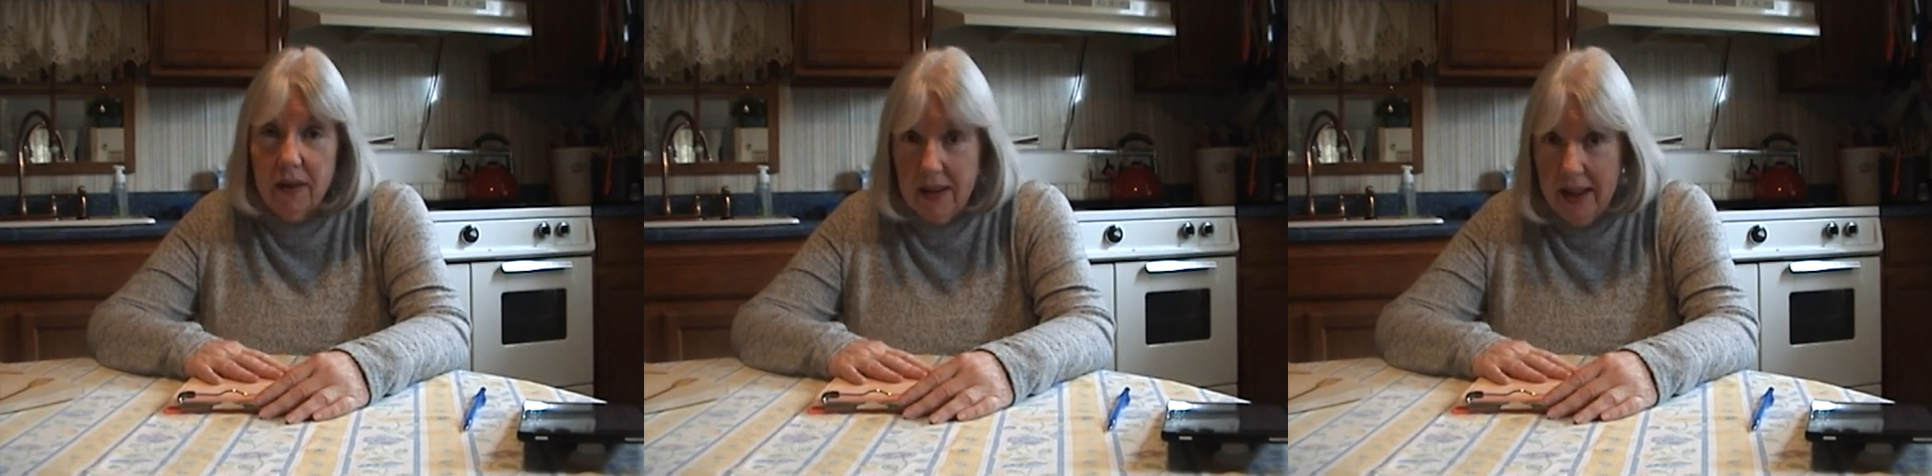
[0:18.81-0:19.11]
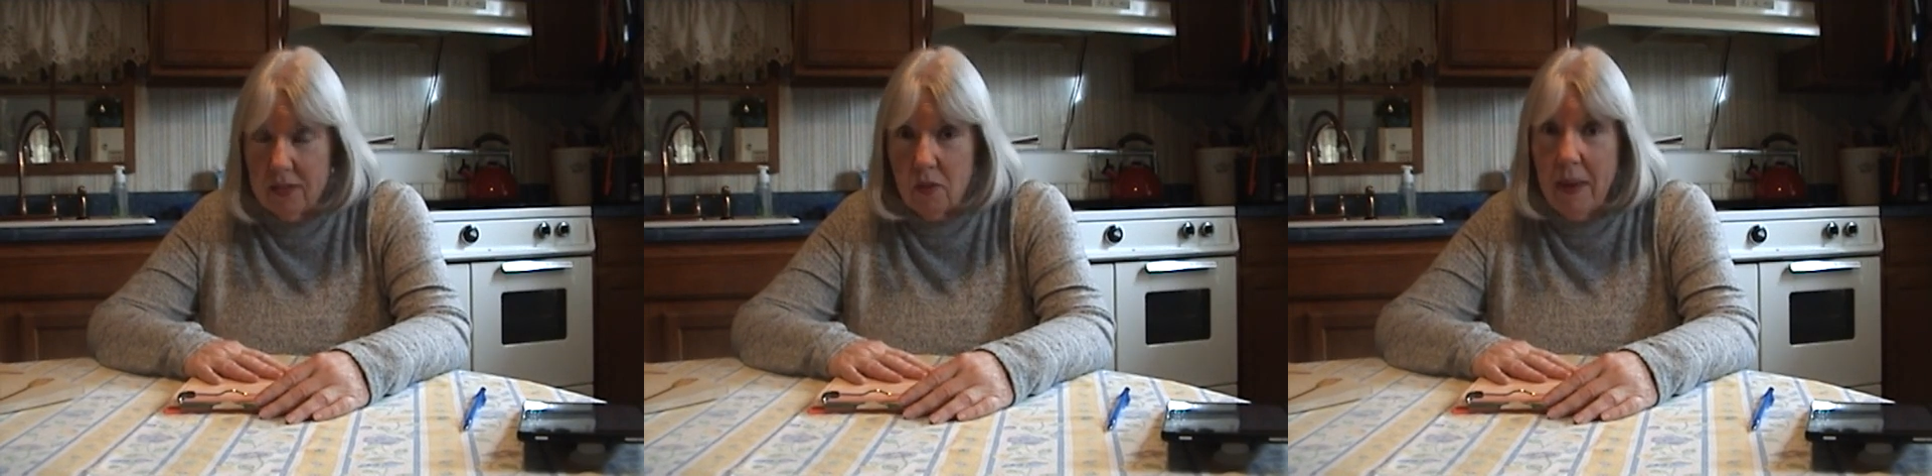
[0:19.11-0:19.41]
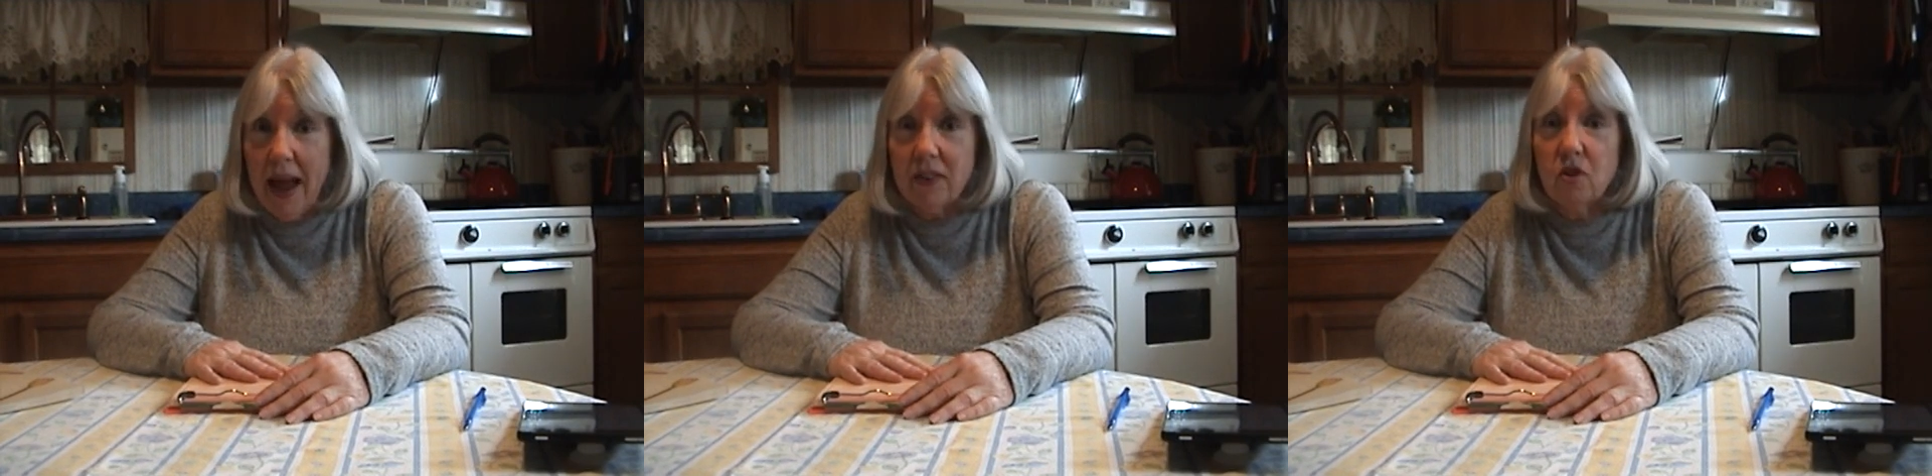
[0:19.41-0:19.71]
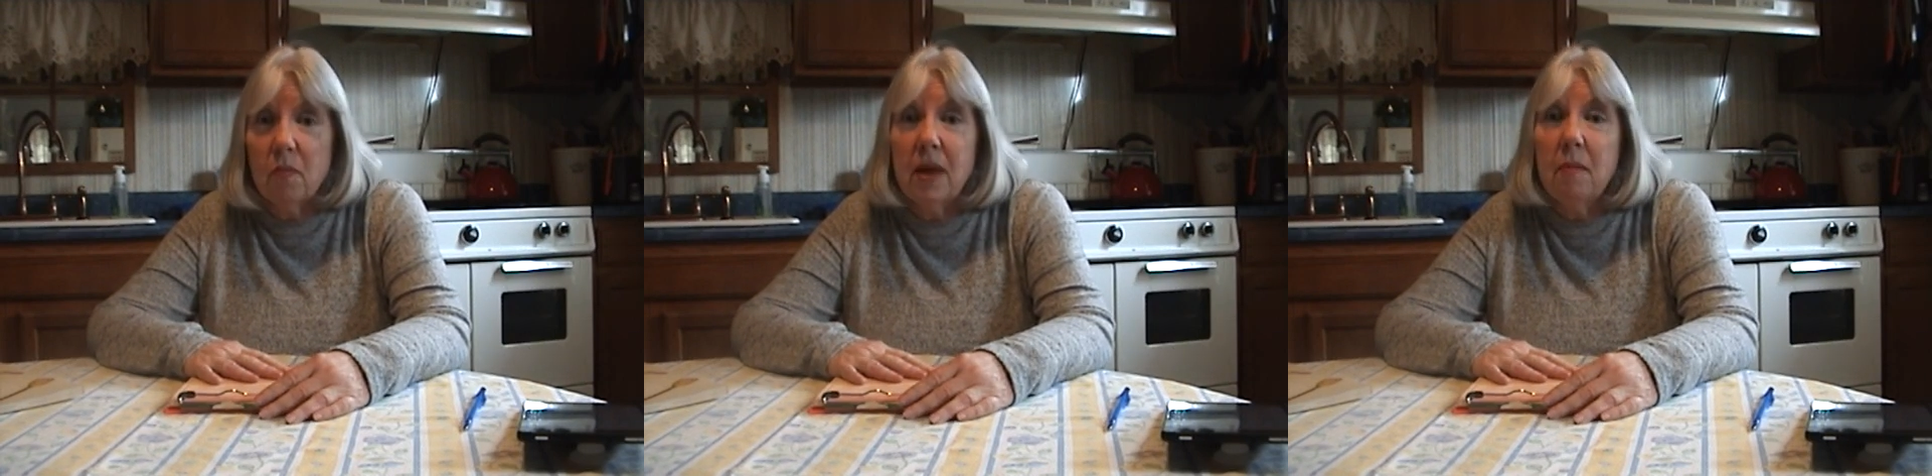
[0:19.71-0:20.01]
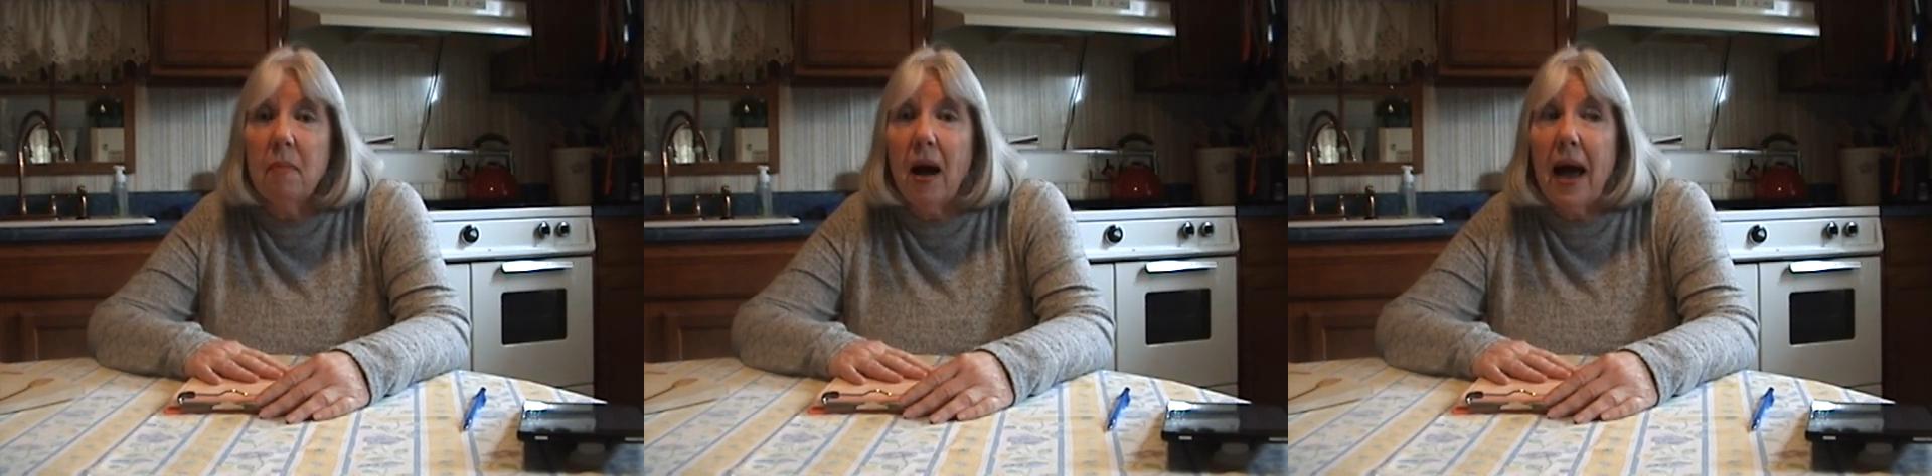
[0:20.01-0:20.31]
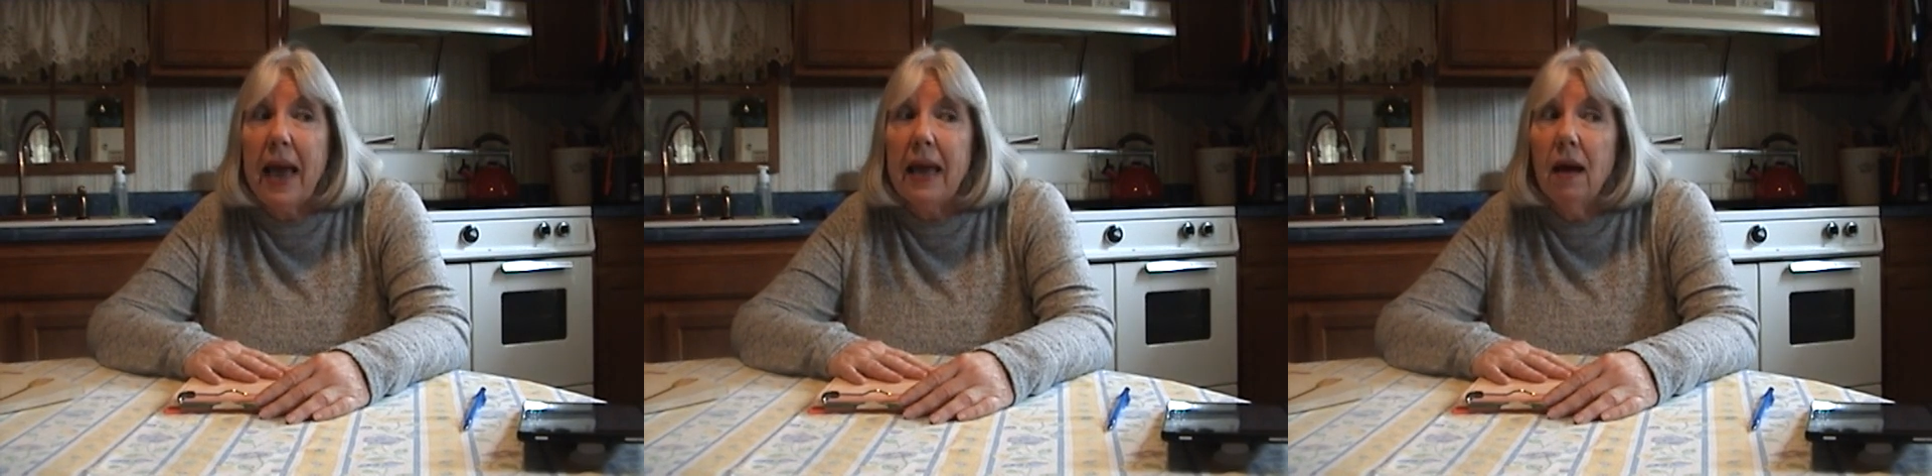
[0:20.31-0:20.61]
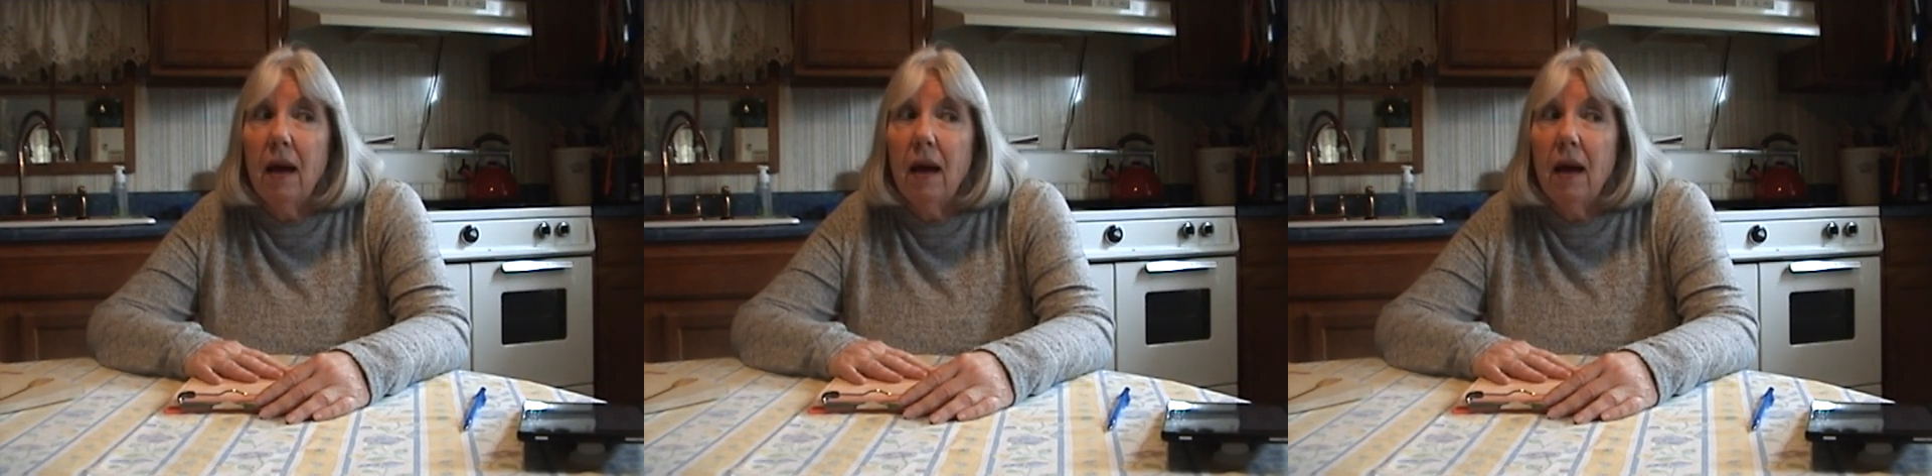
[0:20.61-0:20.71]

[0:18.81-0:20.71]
and answer back to me by